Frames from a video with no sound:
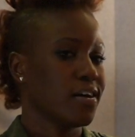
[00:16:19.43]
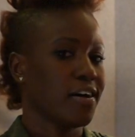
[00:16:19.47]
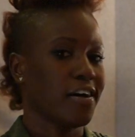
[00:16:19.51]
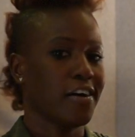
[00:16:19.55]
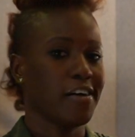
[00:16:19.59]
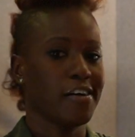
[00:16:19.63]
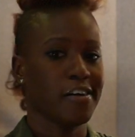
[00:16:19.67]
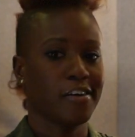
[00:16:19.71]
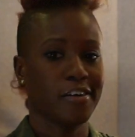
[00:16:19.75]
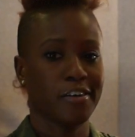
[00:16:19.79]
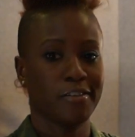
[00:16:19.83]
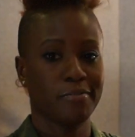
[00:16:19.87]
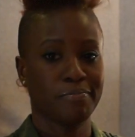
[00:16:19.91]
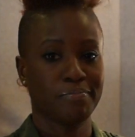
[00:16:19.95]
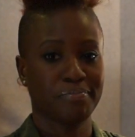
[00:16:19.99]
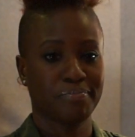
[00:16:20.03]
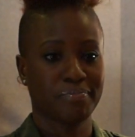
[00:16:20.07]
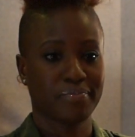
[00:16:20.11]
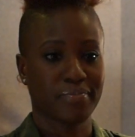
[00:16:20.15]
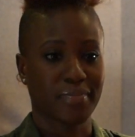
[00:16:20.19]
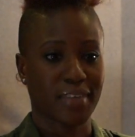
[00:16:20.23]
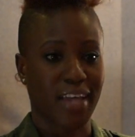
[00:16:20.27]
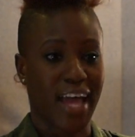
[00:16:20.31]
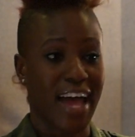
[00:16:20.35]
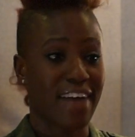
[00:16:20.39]

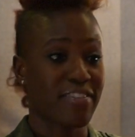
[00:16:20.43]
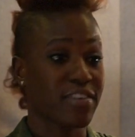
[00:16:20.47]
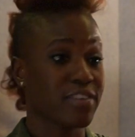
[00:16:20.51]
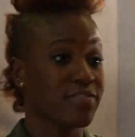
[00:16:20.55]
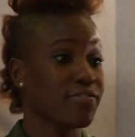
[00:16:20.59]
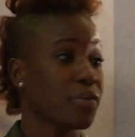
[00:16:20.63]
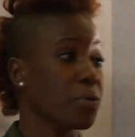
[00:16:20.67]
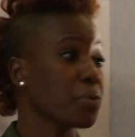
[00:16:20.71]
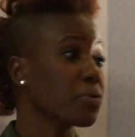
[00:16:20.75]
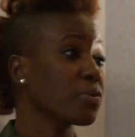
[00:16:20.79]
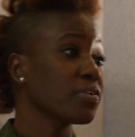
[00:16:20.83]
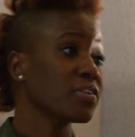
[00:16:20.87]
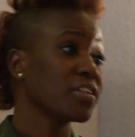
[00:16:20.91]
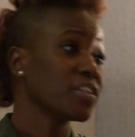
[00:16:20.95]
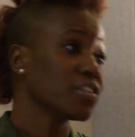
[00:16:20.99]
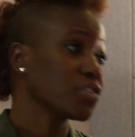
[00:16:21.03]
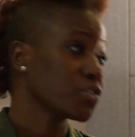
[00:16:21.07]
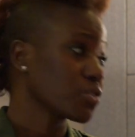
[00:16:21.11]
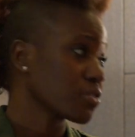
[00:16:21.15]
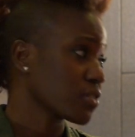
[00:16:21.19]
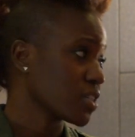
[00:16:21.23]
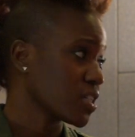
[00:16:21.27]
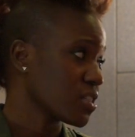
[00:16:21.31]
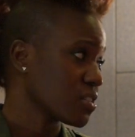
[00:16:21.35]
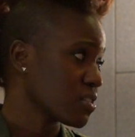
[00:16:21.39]
um, having vocal
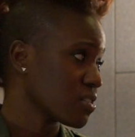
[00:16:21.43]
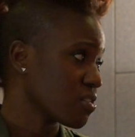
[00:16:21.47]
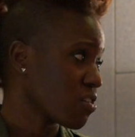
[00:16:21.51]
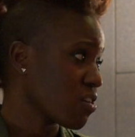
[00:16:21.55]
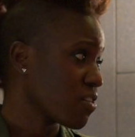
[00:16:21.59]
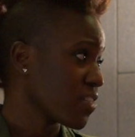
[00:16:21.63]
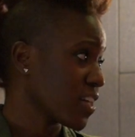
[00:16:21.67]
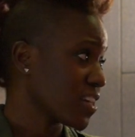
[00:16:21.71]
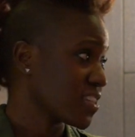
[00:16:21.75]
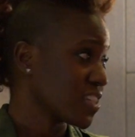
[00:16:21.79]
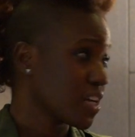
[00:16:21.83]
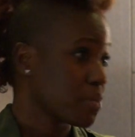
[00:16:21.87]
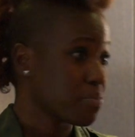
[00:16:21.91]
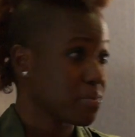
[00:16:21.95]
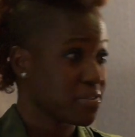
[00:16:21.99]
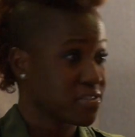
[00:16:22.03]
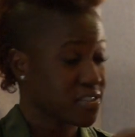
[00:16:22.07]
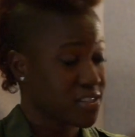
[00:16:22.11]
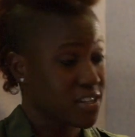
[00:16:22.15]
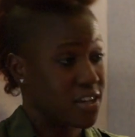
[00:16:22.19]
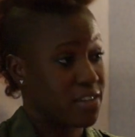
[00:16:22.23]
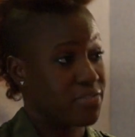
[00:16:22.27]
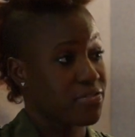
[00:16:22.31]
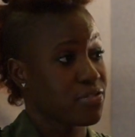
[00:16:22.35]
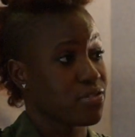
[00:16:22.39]
injuries and all that type of
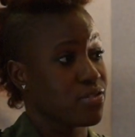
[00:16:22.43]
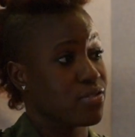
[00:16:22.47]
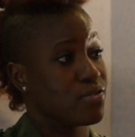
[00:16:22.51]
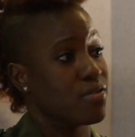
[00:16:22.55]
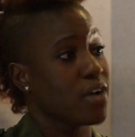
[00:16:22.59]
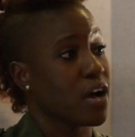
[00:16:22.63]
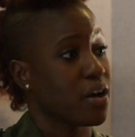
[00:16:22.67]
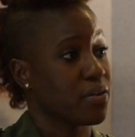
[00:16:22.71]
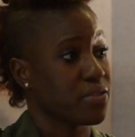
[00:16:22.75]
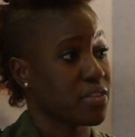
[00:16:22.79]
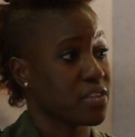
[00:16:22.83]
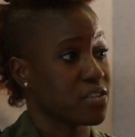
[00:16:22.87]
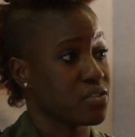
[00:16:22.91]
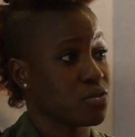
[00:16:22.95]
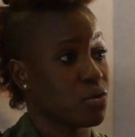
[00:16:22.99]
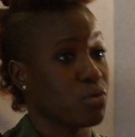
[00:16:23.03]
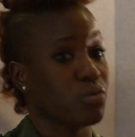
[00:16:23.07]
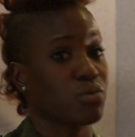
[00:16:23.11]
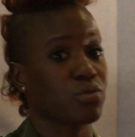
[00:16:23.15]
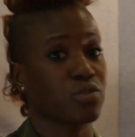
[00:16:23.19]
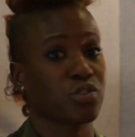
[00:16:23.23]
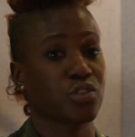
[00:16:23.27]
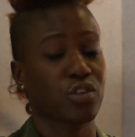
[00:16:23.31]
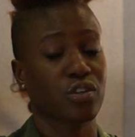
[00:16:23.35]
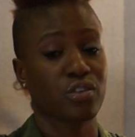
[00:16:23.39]
stuff throughout this
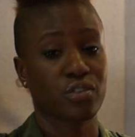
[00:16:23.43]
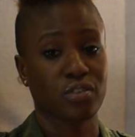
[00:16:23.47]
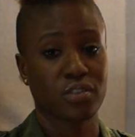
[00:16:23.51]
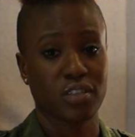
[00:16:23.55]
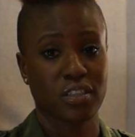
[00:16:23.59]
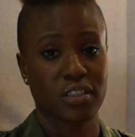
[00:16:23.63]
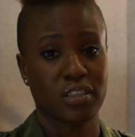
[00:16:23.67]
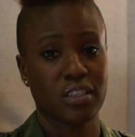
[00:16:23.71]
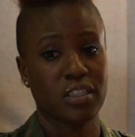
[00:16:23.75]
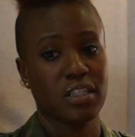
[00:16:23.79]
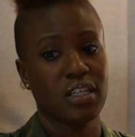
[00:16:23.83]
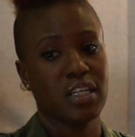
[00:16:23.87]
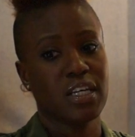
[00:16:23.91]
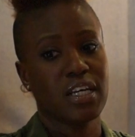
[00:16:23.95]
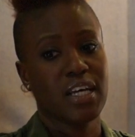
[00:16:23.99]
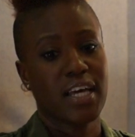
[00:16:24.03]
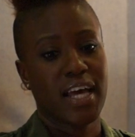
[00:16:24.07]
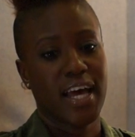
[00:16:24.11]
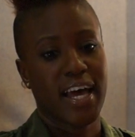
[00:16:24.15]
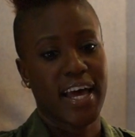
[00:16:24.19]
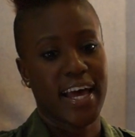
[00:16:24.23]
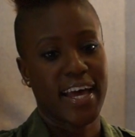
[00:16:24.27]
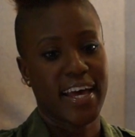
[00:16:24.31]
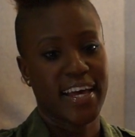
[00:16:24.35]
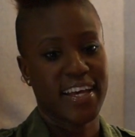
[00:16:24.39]
whole journey
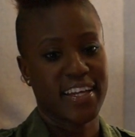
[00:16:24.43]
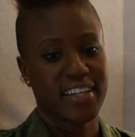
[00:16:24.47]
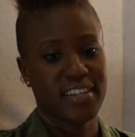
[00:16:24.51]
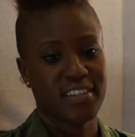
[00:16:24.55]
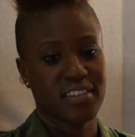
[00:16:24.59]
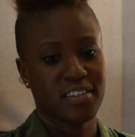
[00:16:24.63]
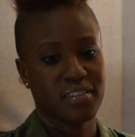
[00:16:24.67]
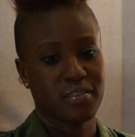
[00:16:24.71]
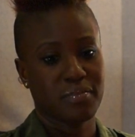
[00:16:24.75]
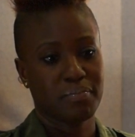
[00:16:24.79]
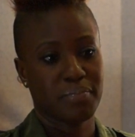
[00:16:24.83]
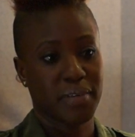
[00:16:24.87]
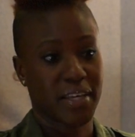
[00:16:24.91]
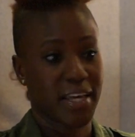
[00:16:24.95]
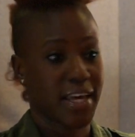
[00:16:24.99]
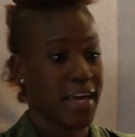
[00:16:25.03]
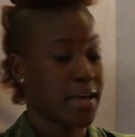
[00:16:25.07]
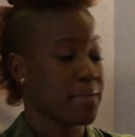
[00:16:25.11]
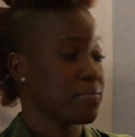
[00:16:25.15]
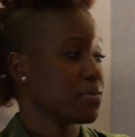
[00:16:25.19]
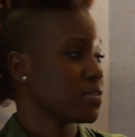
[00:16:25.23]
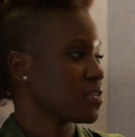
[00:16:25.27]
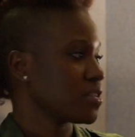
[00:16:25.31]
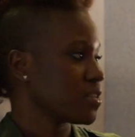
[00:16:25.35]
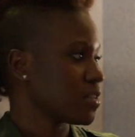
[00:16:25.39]
and being
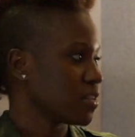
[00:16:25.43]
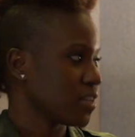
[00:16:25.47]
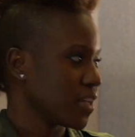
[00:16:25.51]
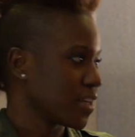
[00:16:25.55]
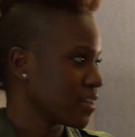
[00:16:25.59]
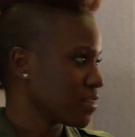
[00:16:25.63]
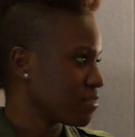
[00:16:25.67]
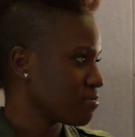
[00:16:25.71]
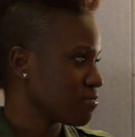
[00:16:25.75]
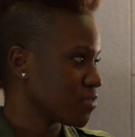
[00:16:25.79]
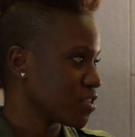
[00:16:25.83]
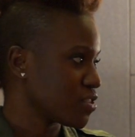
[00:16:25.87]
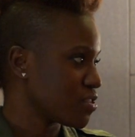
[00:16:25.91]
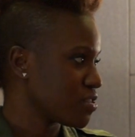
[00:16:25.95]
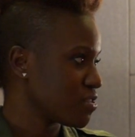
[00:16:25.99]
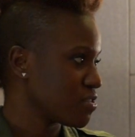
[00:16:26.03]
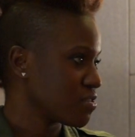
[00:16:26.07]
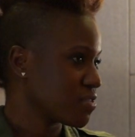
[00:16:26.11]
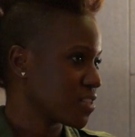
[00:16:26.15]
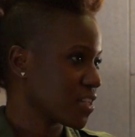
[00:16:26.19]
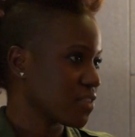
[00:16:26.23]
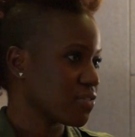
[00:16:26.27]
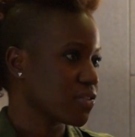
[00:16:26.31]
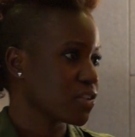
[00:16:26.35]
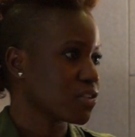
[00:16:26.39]
able to like
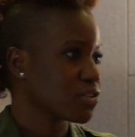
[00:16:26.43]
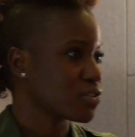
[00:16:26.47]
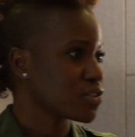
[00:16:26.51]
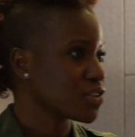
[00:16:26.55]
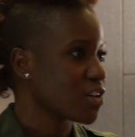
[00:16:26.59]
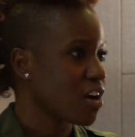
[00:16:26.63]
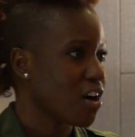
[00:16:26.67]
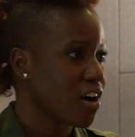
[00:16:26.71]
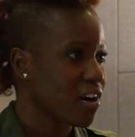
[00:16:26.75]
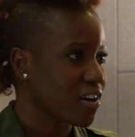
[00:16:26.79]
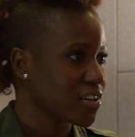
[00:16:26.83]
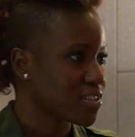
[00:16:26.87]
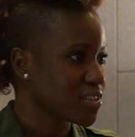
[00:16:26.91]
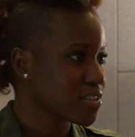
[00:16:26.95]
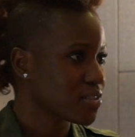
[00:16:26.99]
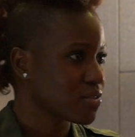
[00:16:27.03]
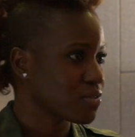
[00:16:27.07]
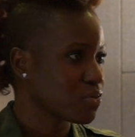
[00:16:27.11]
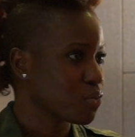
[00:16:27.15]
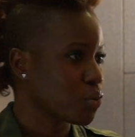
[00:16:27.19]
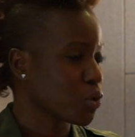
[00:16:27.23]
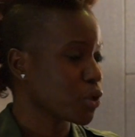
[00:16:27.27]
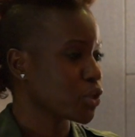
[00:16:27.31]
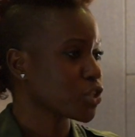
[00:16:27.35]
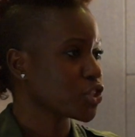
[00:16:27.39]
just give little talks
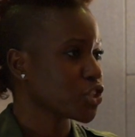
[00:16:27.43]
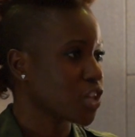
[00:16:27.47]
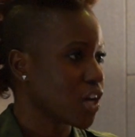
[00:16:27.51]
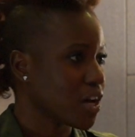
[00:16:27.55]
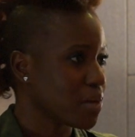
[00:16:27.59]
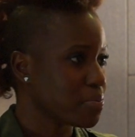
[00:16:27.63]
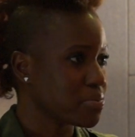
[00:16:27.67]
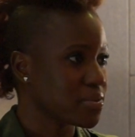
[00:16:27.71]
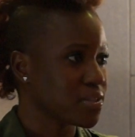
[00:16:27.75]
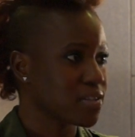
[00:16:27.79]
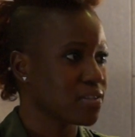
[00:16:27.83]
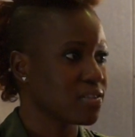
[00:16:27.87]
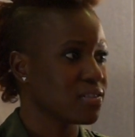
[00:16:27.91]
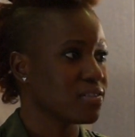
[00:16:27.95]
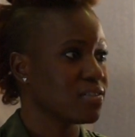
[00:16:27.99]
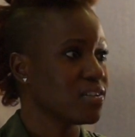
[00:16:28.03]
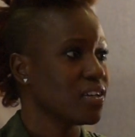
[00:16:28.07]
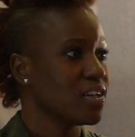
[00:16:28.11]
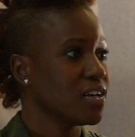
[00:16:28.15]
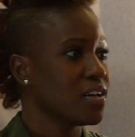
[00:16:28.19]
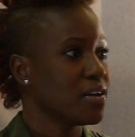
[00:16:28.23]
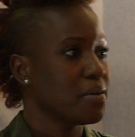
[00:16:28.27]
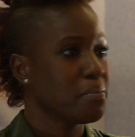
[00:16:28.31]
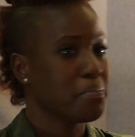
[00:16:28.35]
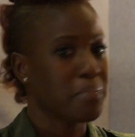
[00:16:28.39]
and workshops and
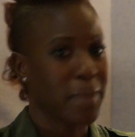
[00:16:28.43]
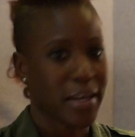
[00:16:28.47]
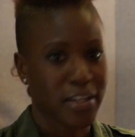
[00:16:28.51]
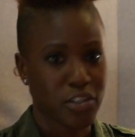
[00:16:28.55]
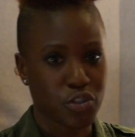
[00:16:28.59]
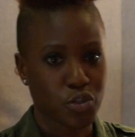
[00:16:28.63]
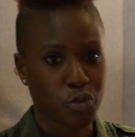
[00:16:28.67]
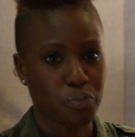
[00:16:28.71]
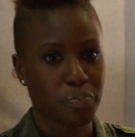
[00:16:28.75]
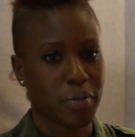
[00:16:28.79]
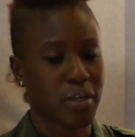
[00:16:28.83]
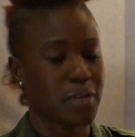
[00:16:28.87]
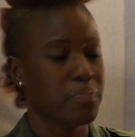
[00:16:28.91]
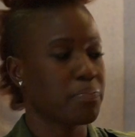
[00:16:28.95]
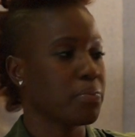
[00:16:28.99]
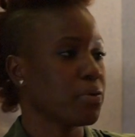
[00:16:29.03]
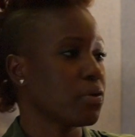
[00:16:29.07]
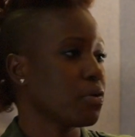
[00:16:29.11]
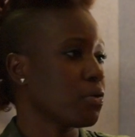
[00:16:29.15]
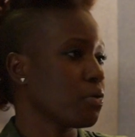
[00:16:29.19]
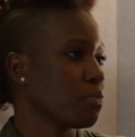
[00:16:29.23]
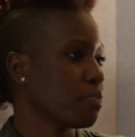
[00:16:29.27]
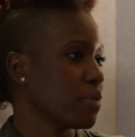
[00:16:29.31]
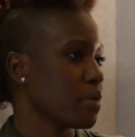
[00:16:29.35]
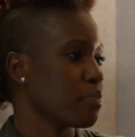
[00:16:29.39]
mentor
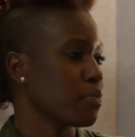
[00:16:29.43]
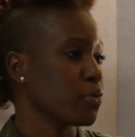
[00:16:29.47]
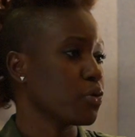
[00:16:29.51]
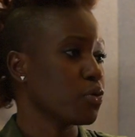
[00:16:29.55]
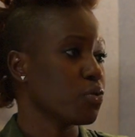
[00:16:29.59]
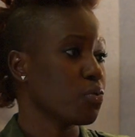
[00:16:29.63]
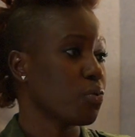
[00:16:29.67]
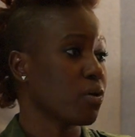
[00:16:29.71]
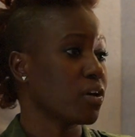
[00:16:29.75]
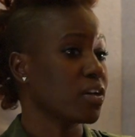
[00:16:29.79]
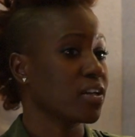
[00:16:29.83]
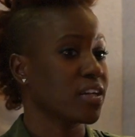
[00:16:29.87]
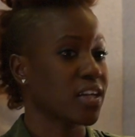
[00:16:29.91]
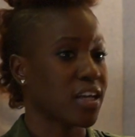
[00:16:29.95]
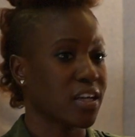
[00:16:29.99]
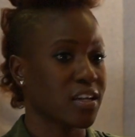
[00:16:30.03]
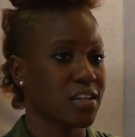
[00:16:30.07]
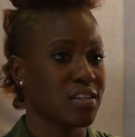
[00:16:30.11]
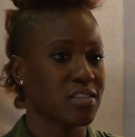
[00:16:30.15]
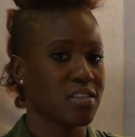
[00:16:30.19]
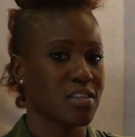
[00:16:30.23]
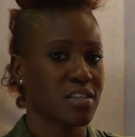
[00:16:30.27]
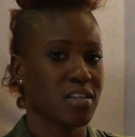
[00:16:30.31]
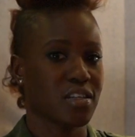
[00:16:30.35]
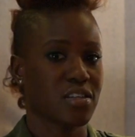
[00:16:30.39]
people, people who want to get
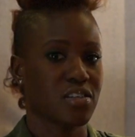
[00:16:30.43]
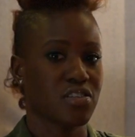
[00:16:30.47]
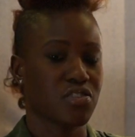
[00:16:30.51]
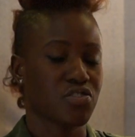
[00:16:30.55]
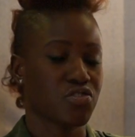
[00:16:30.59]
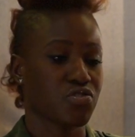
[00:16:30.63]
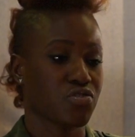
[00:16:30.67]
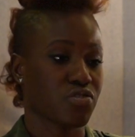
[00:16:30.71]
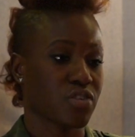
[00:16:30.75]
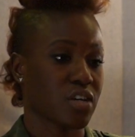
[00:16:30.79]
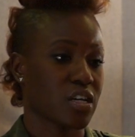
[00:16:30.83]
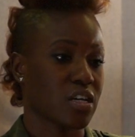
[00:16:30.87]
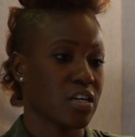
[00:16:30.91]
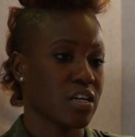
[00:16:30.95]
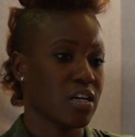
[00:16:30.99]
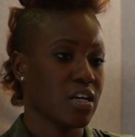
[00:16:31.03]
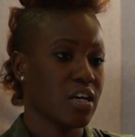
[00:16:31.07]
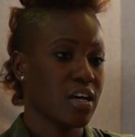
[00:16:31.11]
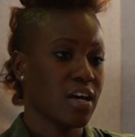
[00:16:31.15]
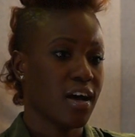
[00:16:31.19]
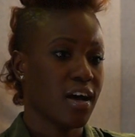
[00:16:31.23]
into the industry.